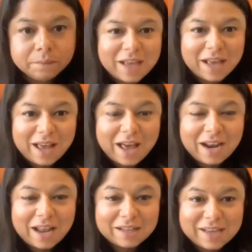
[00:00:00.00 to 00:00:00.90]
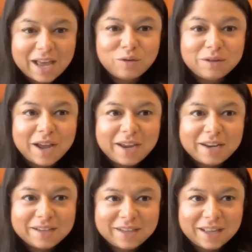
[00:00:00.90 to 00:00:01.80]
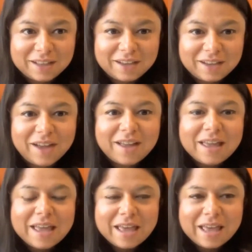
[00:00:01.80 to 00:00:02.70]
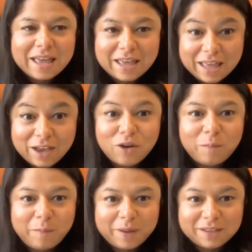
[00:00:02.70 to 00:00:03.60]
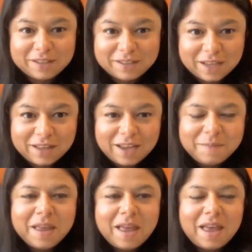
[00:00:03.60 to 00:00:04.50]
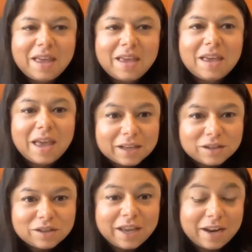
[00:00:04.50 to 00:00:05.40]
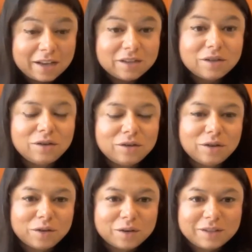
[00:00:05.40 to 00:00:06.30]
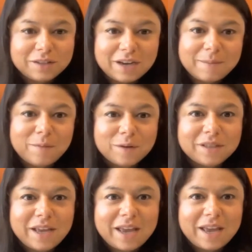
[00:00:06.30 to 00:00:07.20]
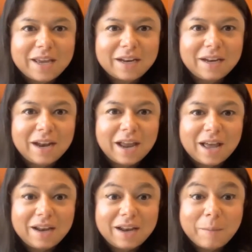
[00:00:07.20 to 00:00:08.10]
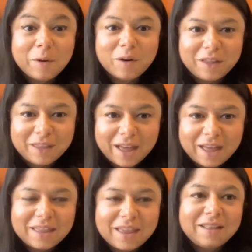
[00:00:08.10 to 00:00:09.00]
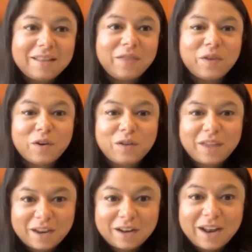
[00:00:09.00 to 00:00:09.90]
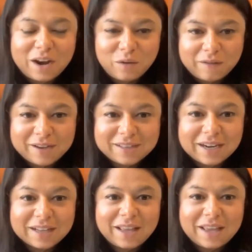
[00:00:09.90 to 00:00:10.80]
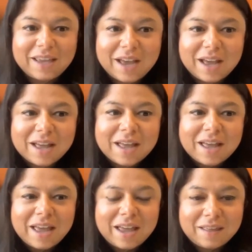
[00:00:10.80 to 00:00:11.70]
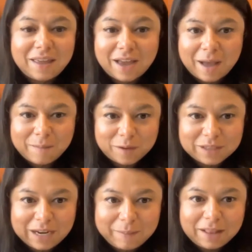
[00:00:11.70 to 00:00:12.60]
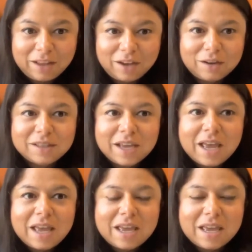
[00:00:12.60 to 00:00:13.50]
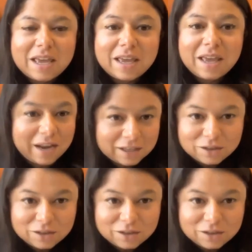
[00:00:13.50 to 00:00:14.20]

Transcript: question, we are going to launch an initiative in COP27. And in that, um, that is our priority in the new strategy of climate change.